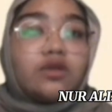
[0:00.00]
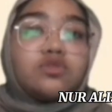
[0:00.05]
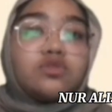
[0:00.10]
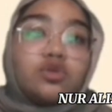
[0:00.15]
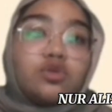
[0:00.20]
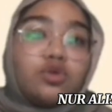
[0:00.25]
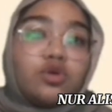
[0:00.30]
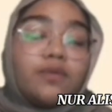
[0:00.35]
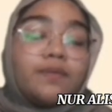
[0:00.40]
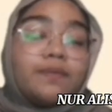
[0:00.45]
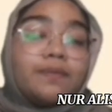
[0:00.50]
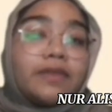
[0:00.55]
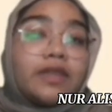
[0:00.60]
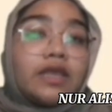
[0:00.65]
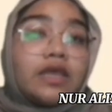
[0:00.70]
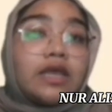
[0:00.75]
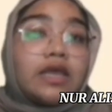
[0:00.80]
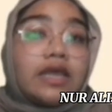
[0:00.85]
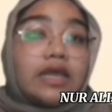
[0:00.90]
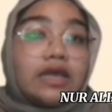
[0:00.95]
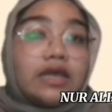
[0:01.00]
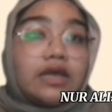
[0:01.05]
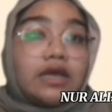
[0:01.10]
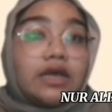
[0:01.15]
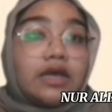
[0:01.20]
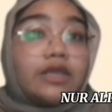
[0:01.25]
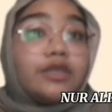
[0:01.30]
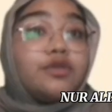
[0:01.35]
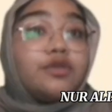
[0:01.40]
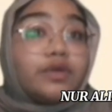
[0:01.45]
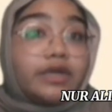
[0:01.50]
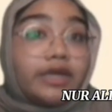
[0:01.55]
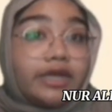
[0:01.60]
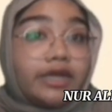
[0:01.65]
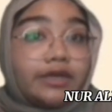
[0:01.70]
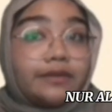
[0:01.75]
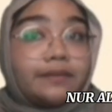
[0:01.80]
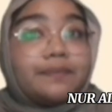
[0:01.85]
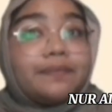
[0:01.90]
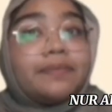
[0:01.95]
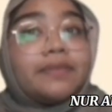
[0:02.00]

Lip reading: and also urea.